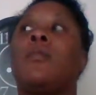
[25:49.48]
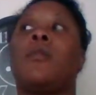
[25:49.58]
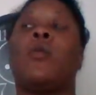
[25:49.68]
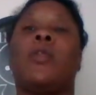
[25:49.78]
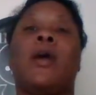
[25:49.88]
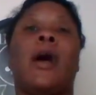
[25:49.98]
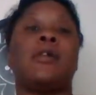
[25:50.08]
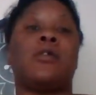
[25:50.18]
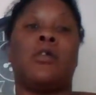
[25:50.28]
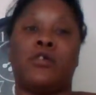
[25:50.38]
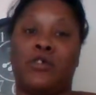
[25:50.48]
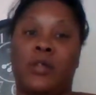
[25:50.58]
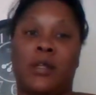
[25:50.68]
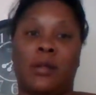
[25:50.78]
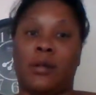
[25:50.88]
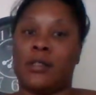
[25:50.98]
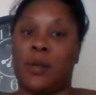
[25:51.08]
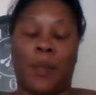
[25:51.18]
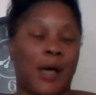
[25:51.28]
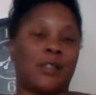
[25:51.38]
when the eyes are closed, you think it's a
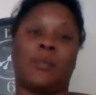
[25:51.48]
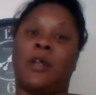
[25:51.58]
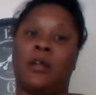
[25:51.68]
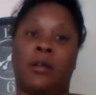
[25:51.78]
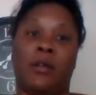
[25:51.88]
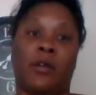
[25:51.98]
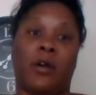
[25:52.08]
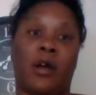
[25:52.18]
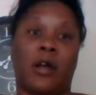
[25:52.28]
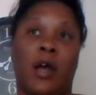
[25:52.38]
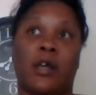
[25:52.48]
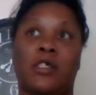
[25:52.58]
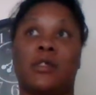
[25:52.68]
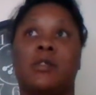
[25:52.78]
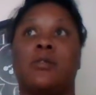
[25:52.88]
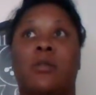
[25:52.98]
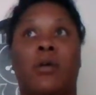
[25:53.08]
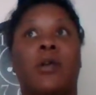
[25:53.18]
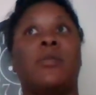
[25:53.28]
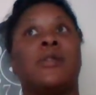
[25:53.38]
possibility they're unconscious. No,
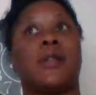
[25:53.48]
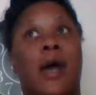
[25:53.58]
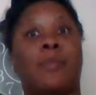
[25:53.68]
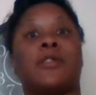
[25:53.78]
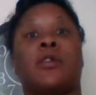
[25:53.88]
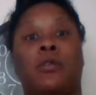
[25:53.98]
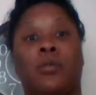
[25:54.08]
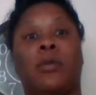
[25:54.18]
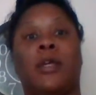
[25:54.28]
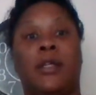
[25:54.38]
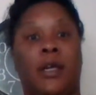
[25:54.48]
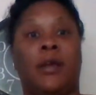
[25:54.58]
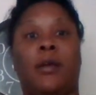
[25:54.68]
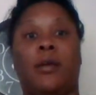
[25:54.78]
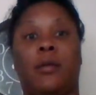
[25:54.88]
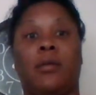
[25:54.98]
he was absolutely dead.